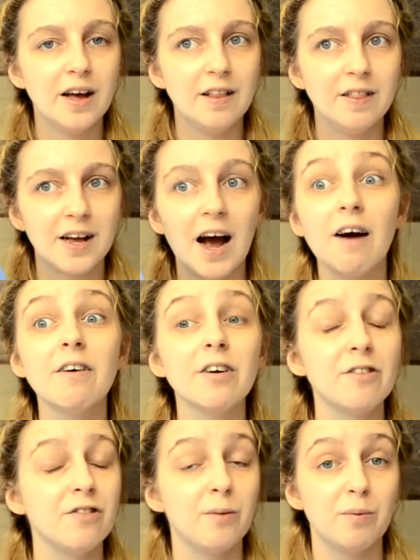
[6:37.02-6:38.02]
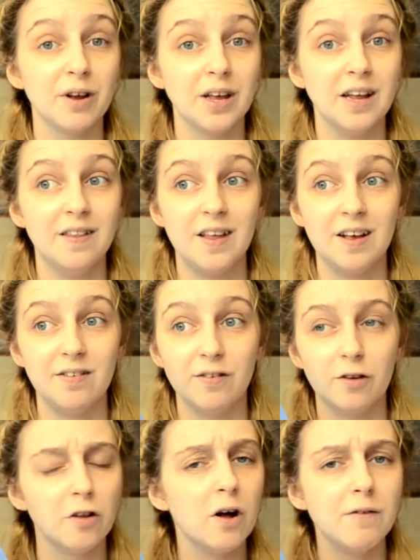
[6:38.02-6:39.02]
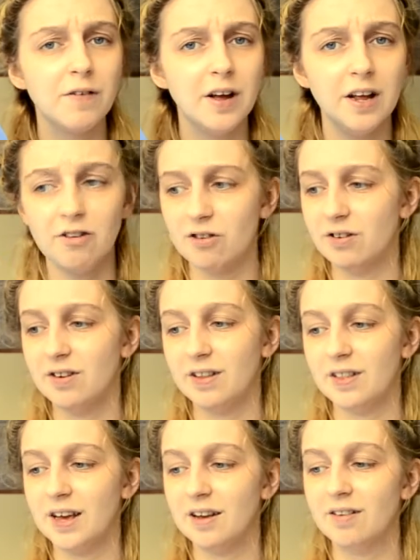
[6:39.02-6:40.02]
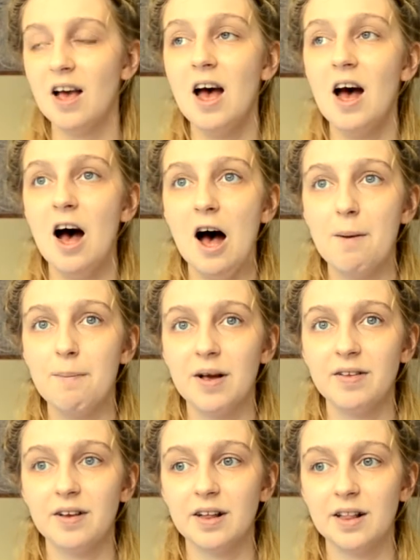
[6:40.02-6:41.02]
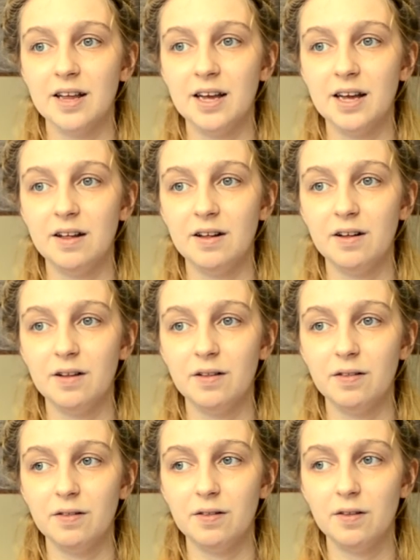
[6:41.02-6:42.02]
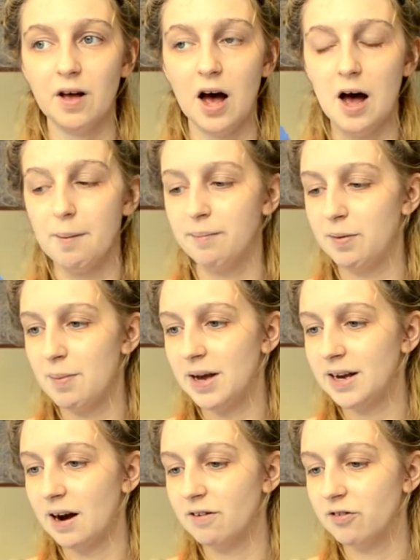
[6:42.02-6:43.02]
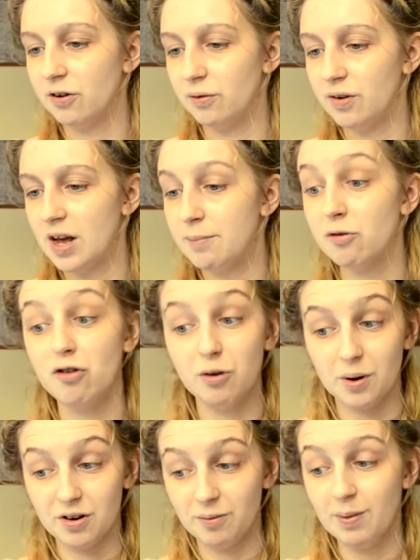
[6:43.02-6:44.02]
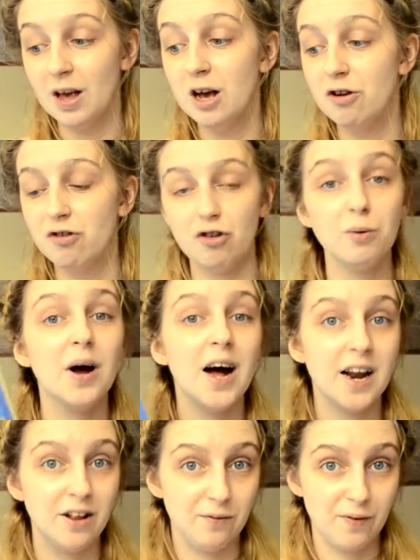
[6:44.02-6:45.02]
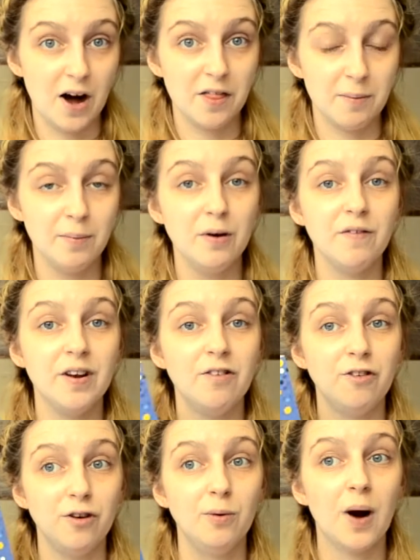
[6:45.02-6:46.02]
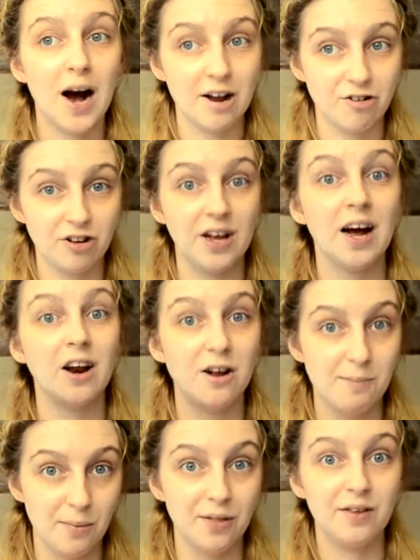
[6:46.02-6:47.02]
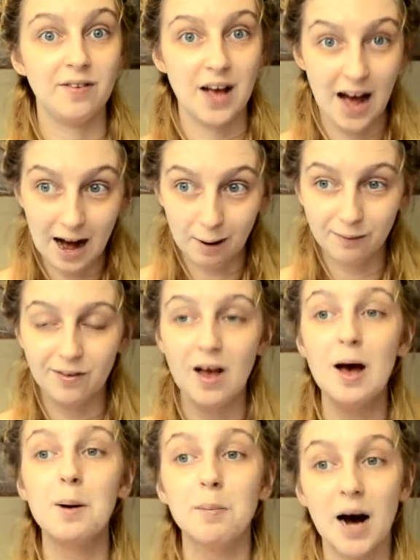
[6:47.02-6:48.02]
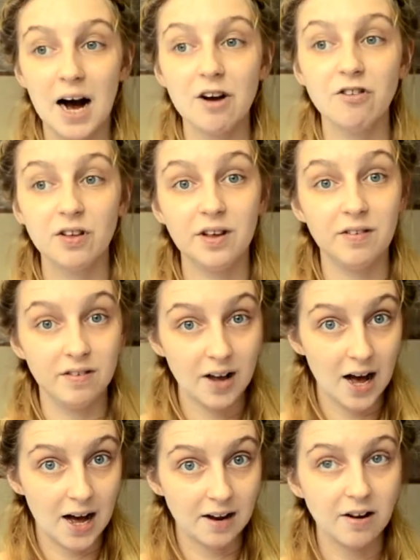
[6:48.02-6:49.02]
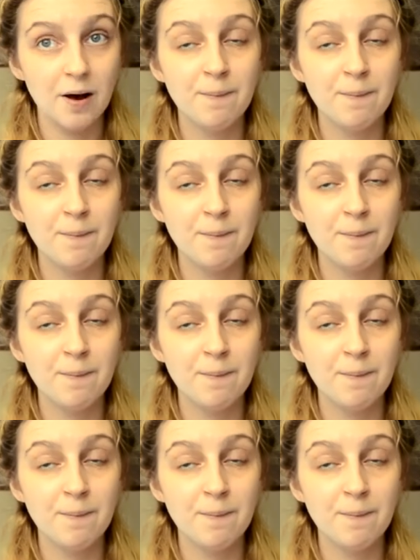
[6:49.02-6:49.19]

the characters are brilliant in this. There's a lot of interesting things. Basically, the main character, whose name's Stuart and his father move into Ashley and her mother's house, but Ashley's dad,